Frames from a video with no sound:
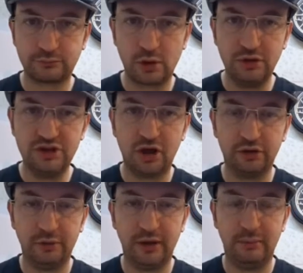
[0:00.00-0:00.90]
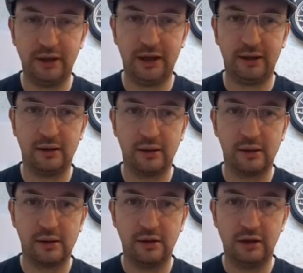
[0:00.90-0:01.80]
which I'll do in a minute,
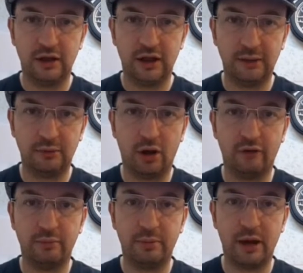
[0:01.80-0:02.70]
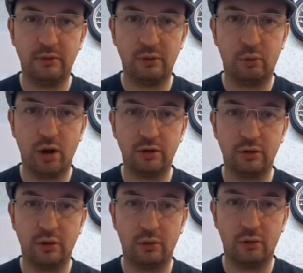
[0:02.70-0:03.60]
he will either be only one,
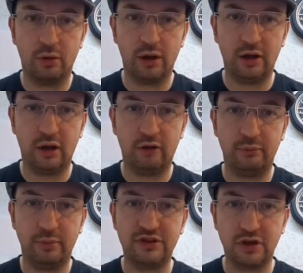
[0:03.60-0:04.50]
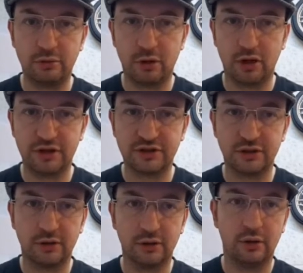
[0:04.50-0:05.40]
he'll either be 2 colours
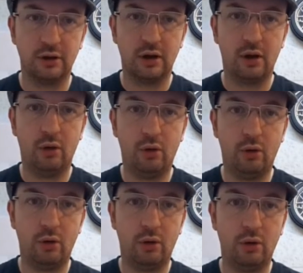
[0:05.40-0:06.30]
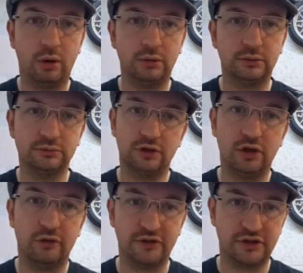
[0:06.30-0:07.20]
or
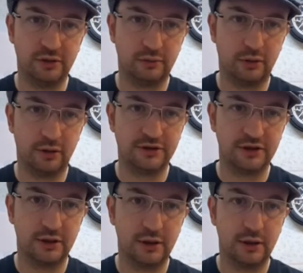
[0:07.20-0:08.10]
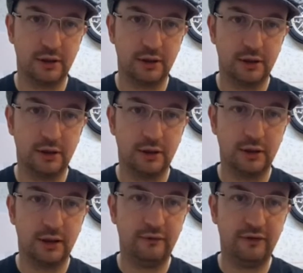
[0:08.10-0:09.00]
the other 2 colours.
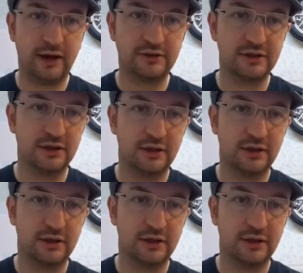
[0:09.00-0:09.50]
In fact,